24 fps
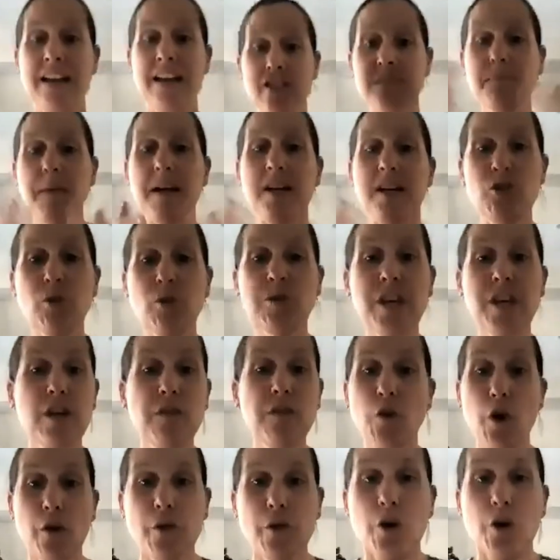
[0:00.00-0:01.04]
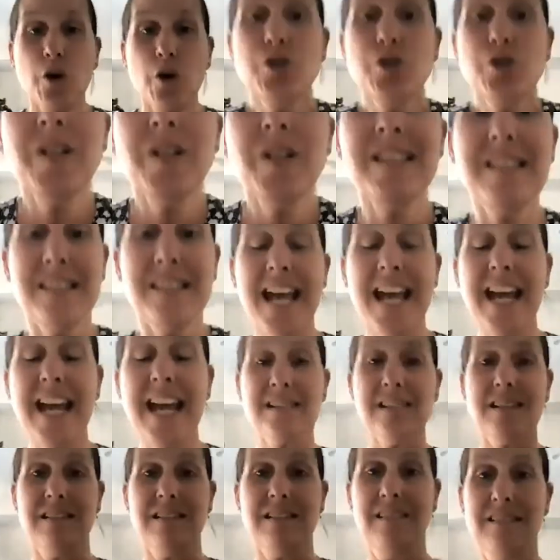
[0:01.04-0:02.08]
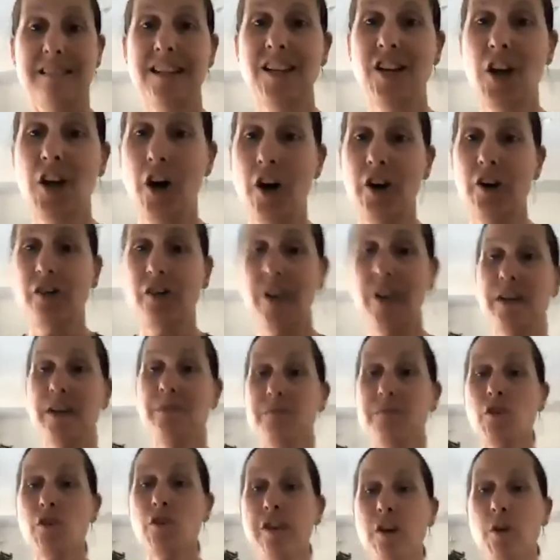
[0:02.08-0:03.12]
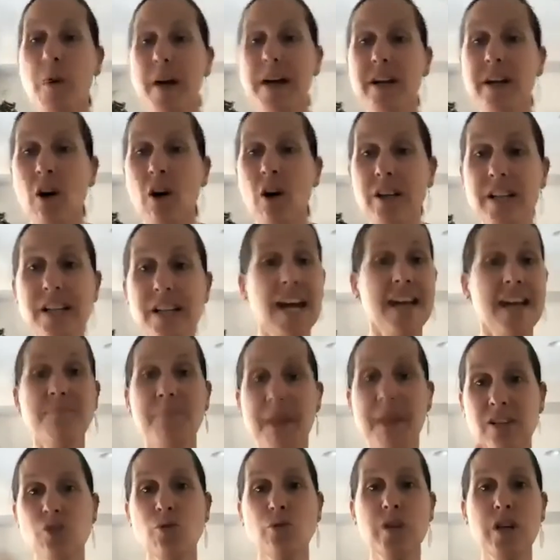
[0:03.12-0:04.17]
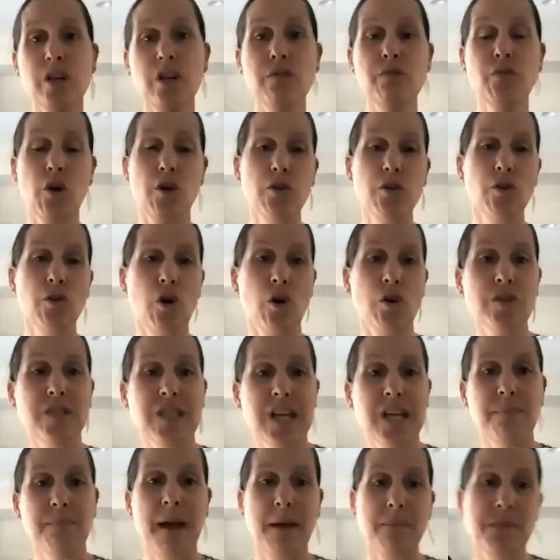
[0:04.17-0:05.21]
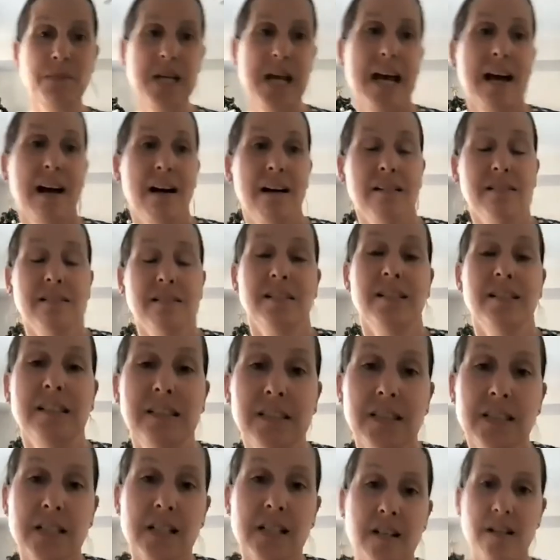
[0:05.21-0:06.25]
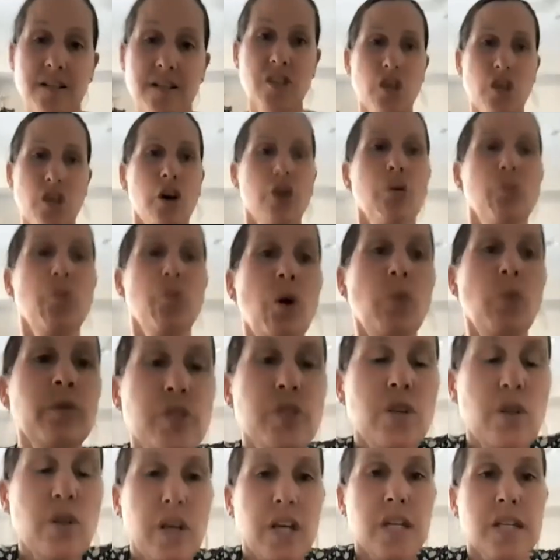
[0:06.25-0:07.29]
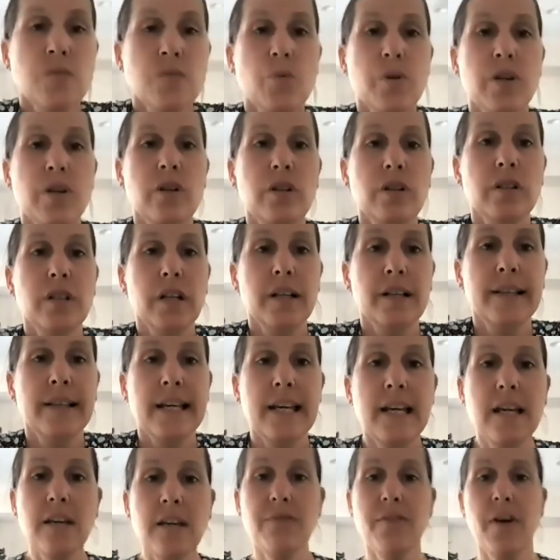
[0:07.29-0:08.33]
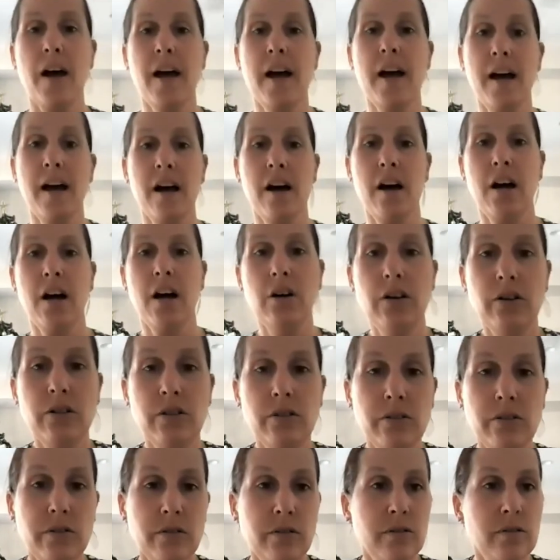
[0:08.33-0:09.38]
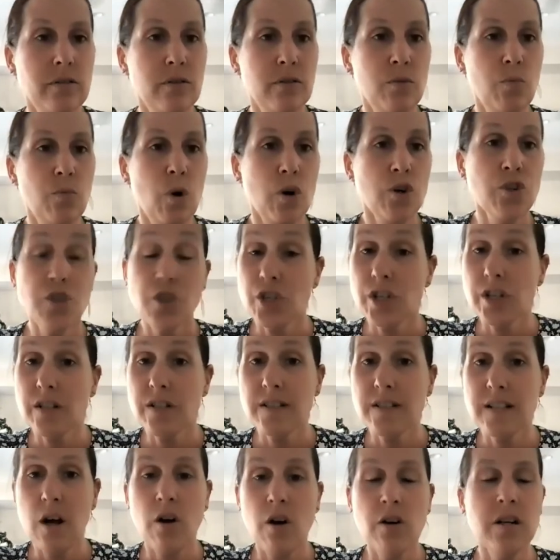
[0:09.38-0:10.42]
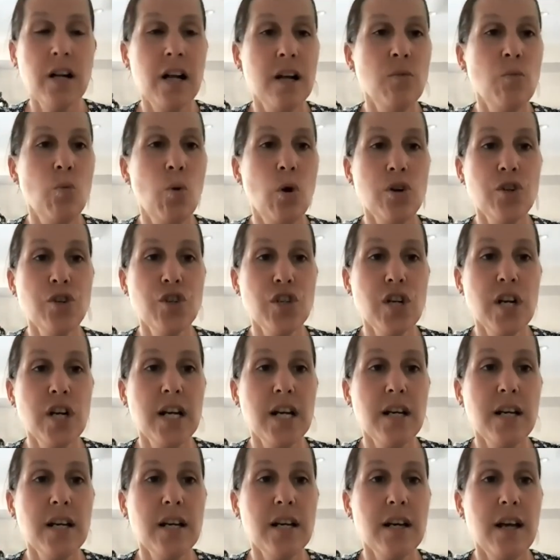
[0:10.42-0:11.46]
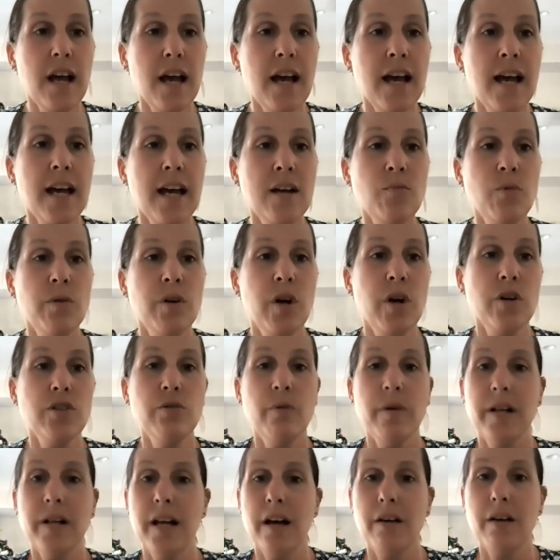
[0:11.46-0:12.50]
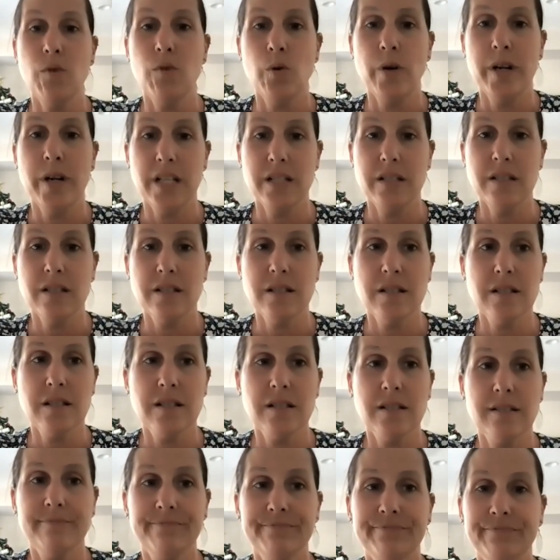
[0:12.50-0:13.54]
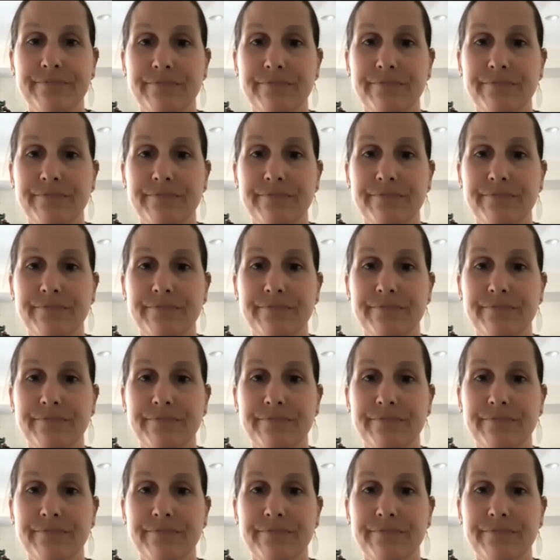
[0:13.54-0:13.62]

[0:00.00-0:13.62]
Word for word: and just make sure that you've got those ones set, you know. And if you're going away on holiday, make sure that you've got your content mapped out. So what we'll do is we'll leave our watchers, our online watching, and we'll go to our live audience.